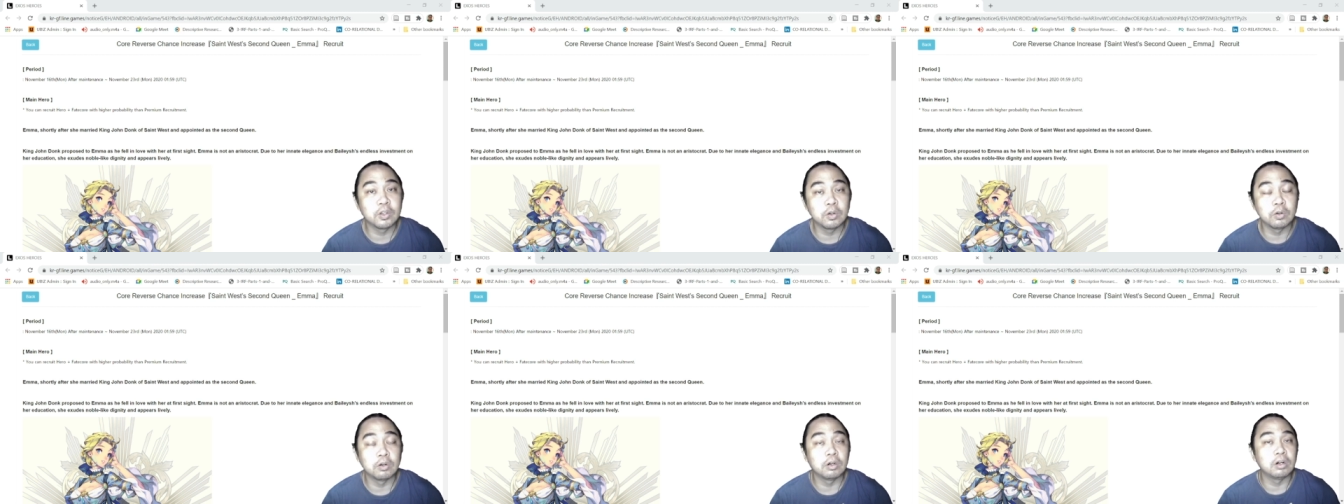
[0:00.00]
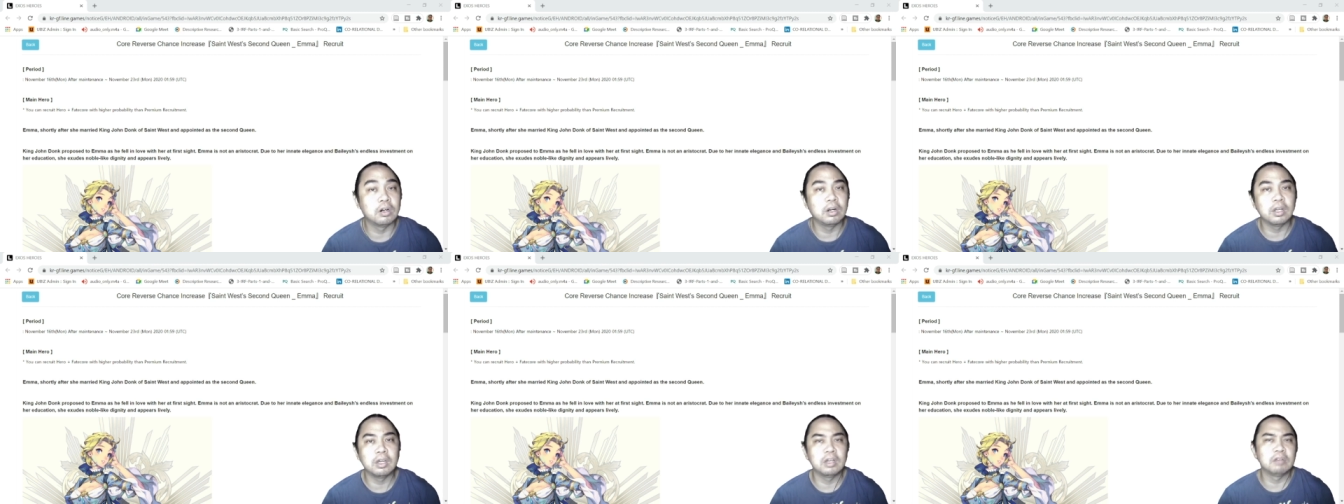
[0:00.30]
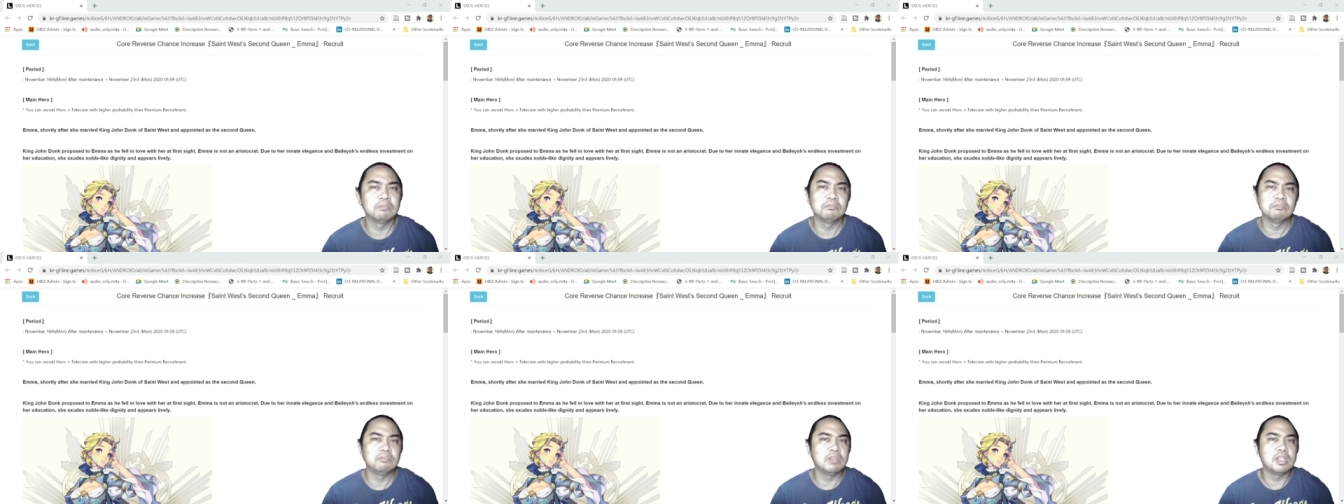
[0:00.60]
Core
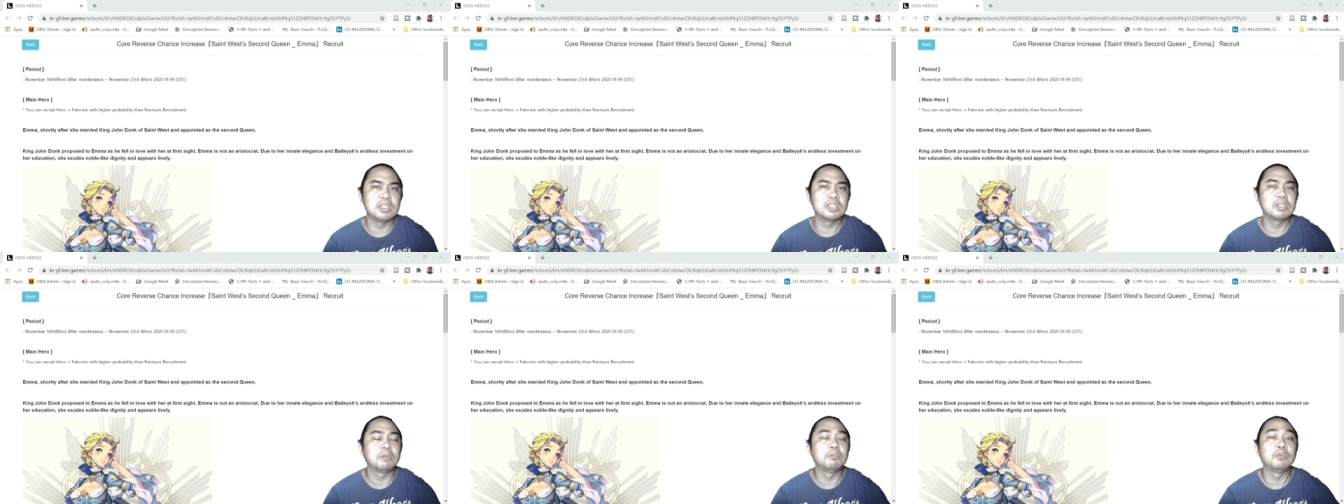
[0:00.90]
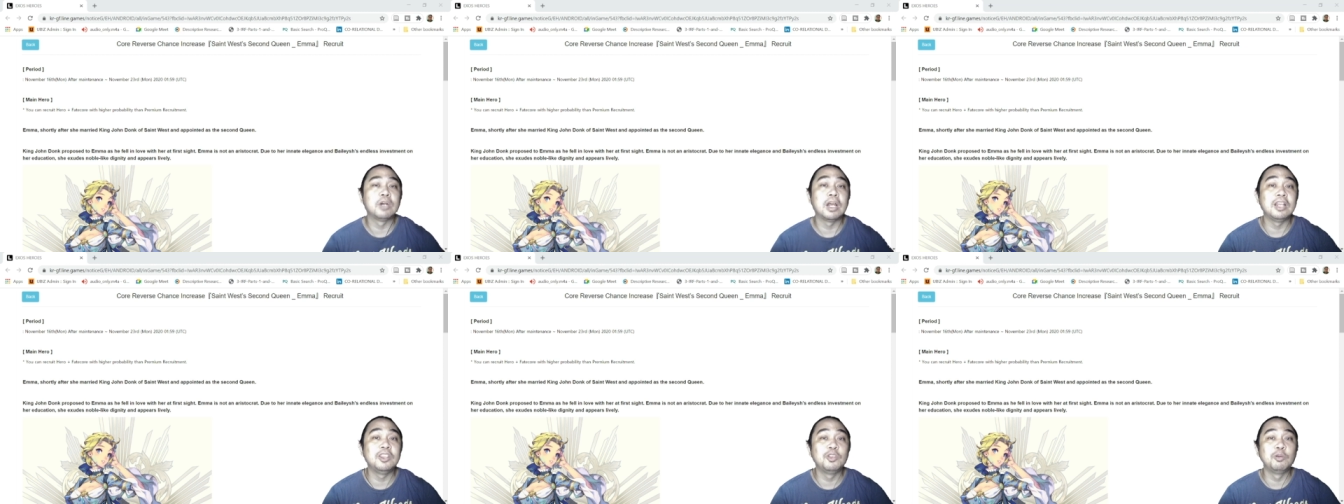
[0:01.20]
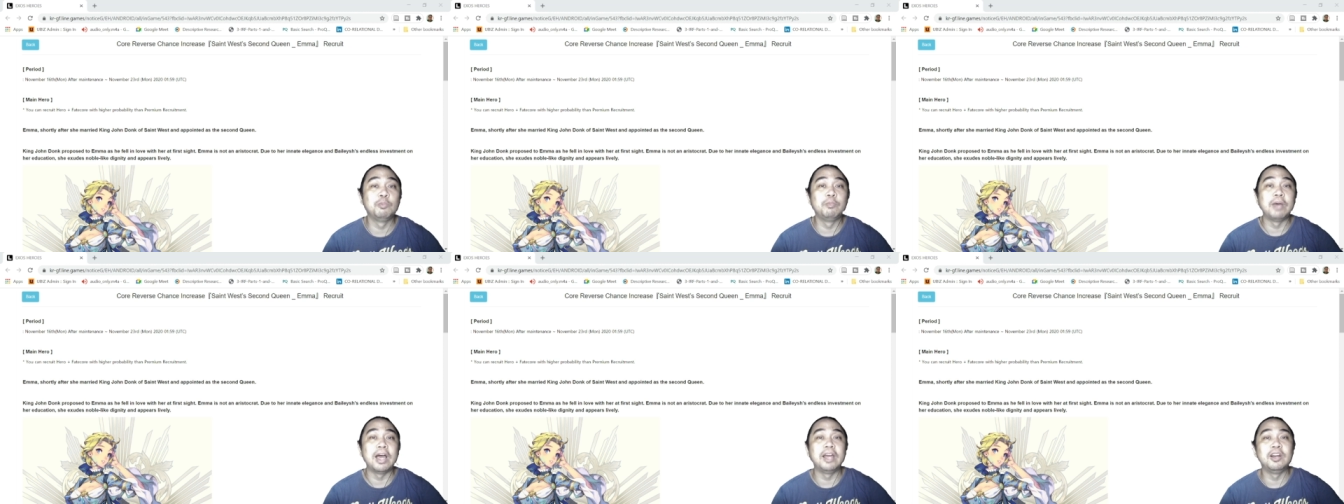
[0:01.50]
um, in some
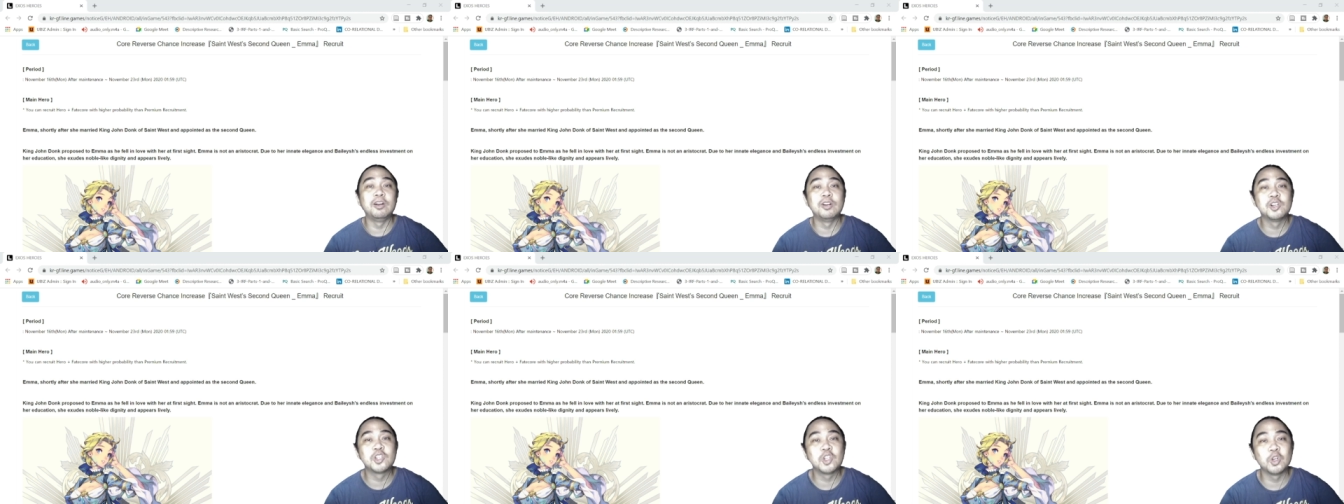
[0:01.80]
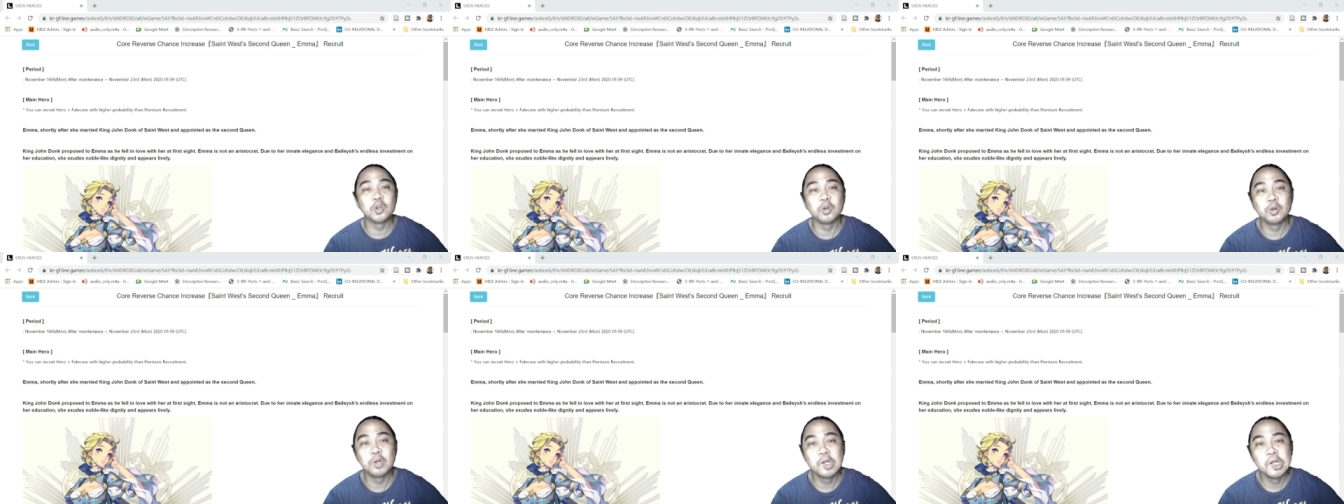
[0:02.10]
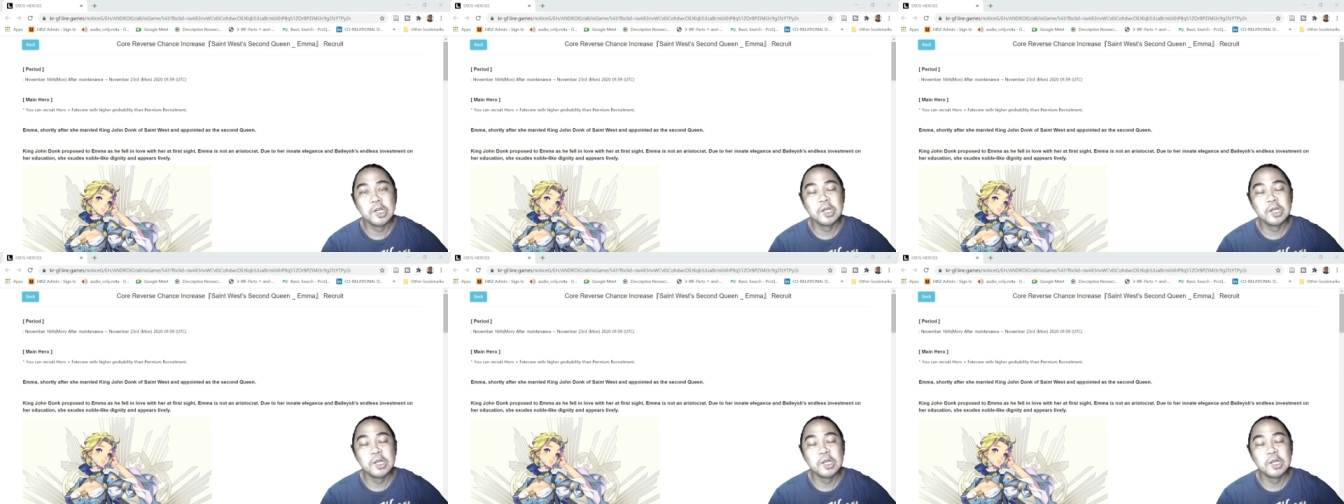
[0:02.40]
random banner, so